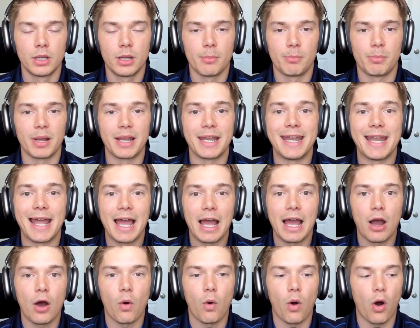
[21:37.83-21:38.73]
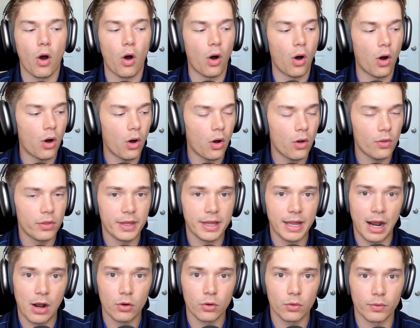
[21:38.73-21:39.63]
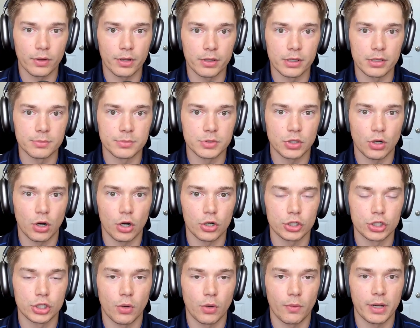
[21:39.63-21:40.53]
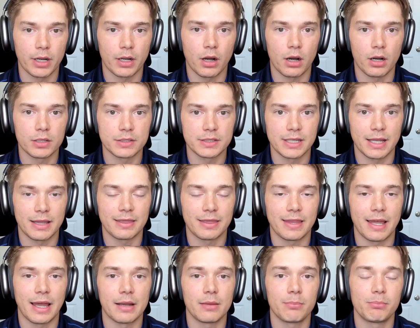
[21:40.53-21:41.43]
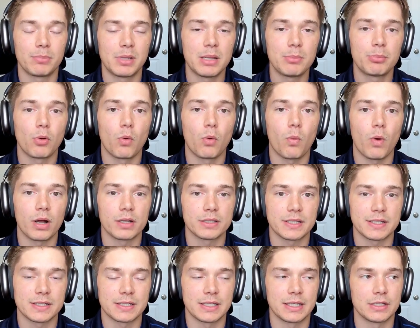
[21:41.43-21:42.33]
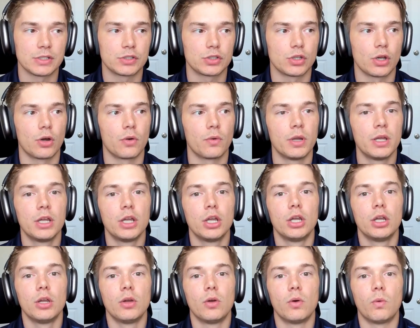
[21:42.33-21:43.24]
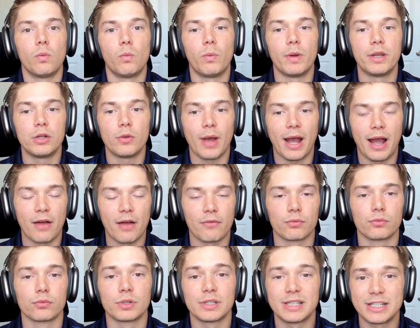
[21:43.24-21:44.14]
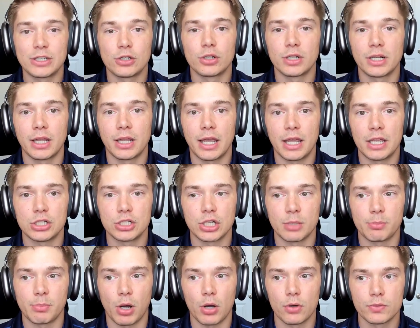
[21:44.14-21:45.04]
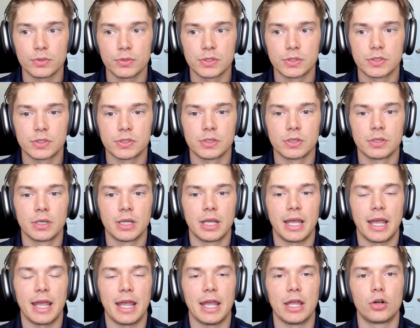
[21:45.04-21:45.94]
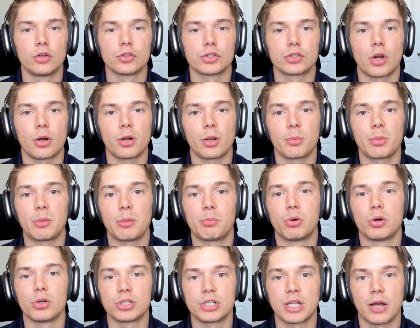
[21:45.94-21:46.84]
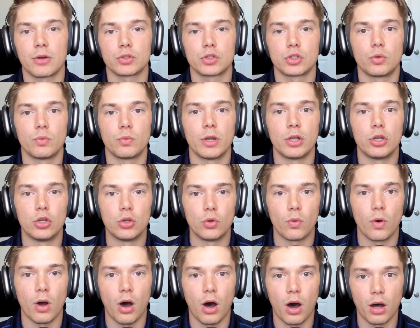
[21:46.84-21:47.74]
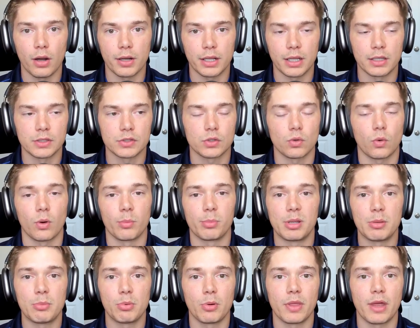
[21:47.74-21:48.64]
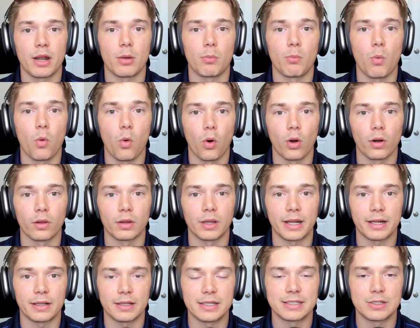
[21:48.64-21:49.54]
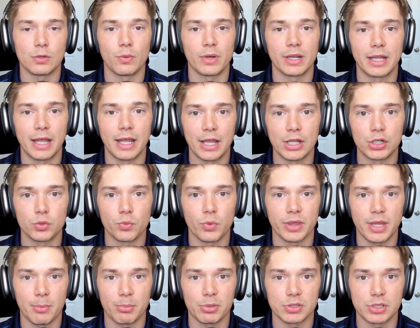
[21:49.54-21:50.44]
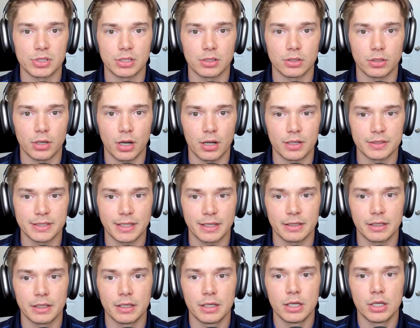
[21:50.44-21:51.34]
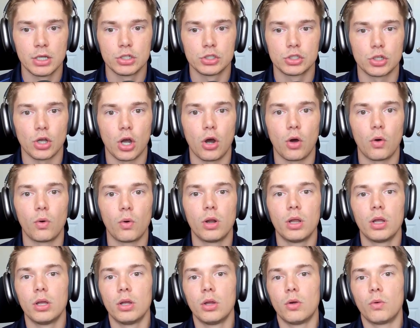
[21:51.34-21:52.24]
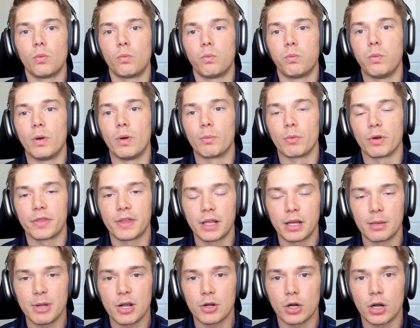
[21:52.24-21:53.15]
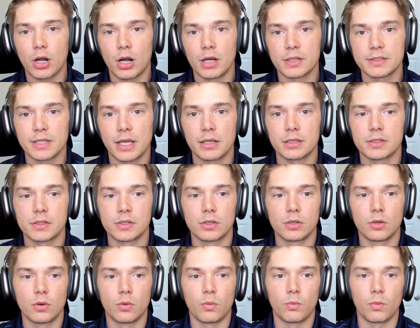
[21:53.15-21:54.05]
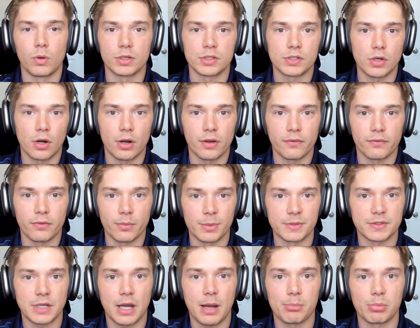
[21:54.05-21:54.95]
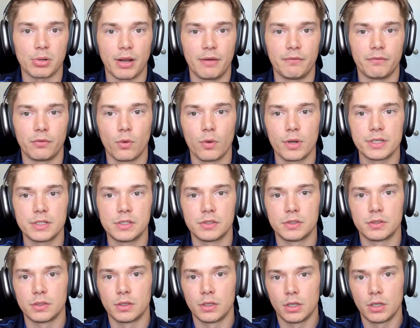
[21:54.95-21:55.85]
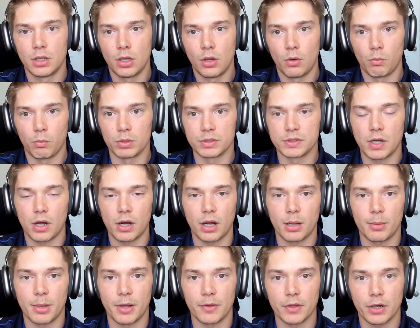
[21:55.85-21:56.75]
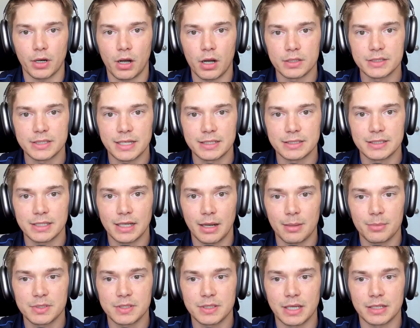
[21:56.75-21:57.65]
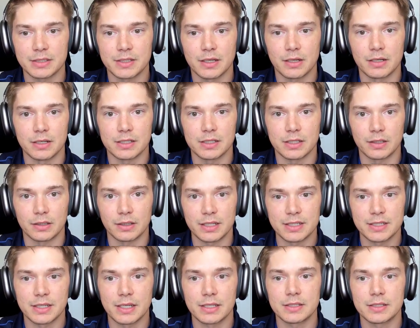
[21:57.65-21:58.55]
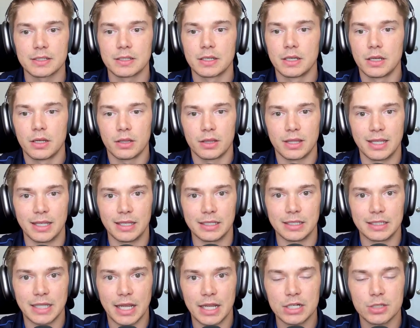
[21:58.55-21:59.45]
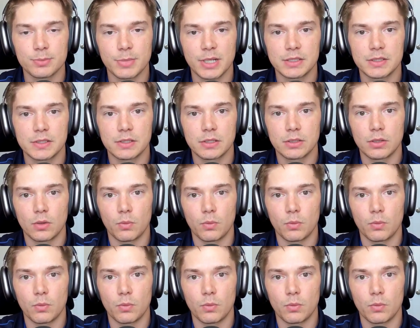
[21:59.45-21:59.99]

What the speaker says: But now all the algorithms are showing content that people want to see. So when you have really good engaging posts, it'll start to be pushed out to a new audience or people that are more likely to engage with that particular content. So when we're thinking about our content, we're starting from the top, brand voice. We're talking about the content types that's going to solicit the engagement.